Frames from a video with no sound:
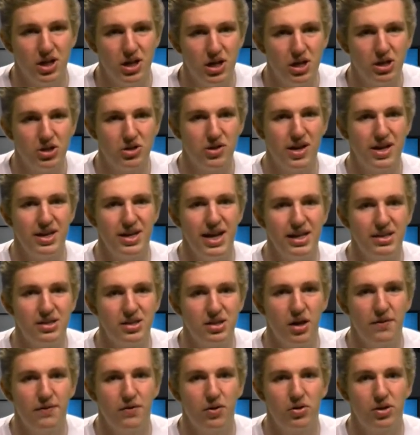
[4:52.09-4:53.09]
So then Nate
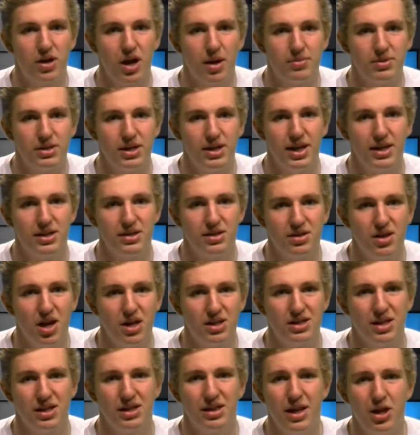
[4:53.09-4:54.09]
Sudfeld comes in and sucks
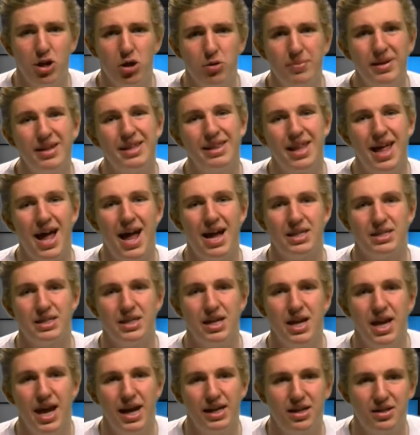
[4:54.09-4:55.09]
a little bit less
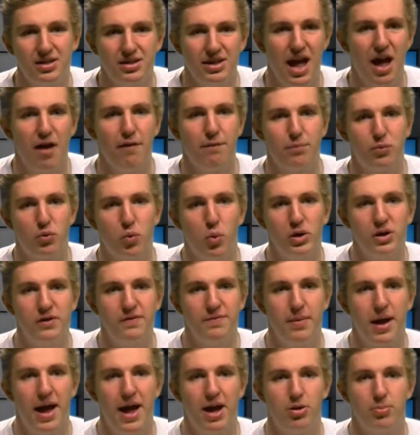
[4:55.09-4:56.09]
and doesn't have
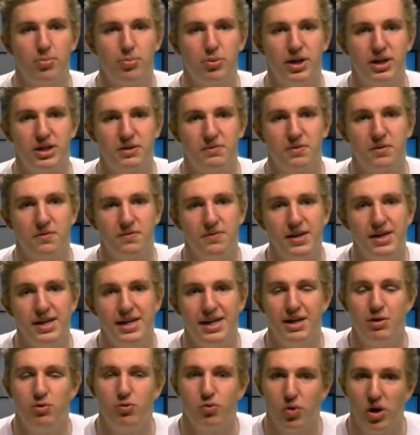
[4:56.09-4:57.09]
20-pound bricks for feet.
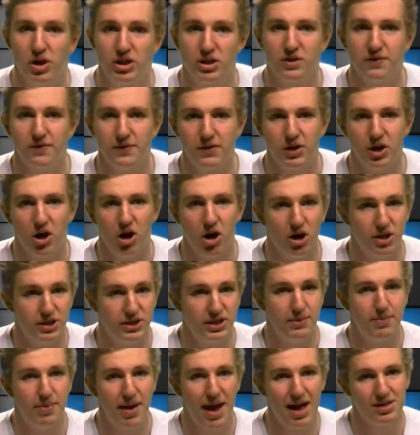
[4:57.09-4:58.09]
He runs for yards.
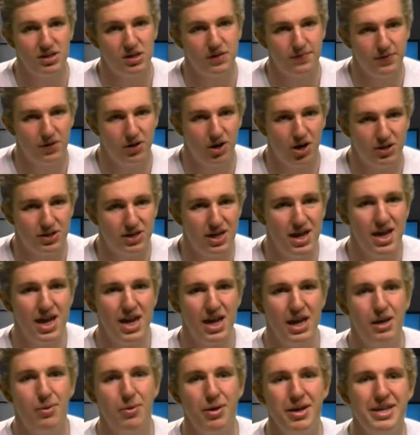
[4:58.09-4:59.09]
He passes for yards.
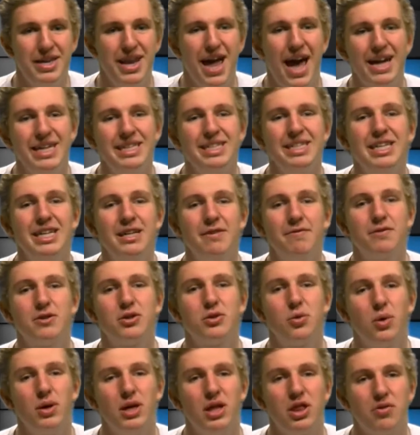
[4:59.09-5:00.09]
He went 19 for
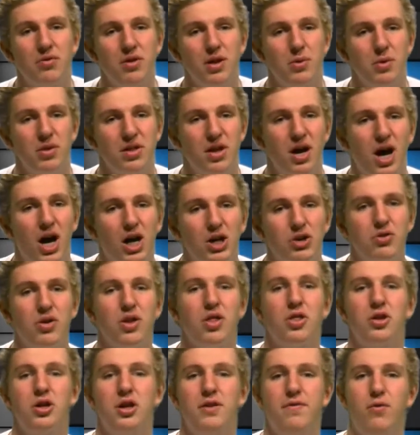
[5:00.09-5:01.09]
23 with
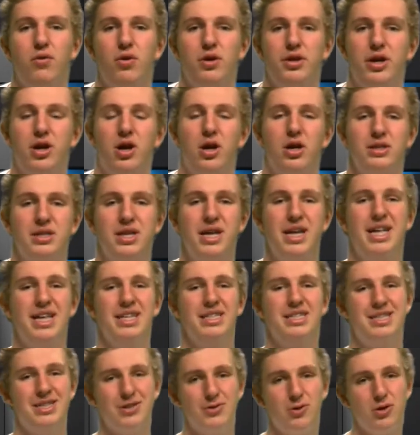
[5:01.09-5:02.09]
134 yards,
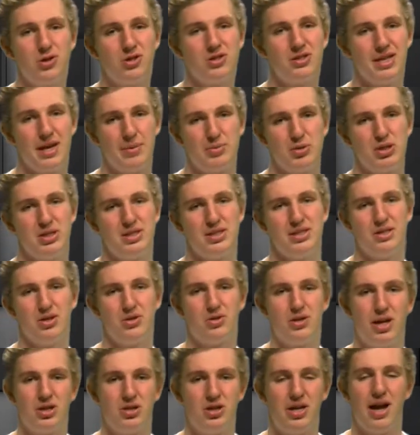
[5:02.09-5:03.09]
0 interceptions and 0
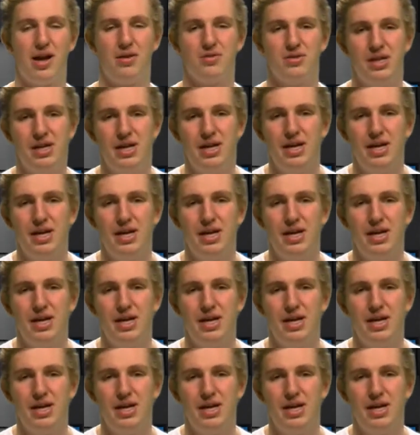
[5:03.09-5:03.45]
touchdowns.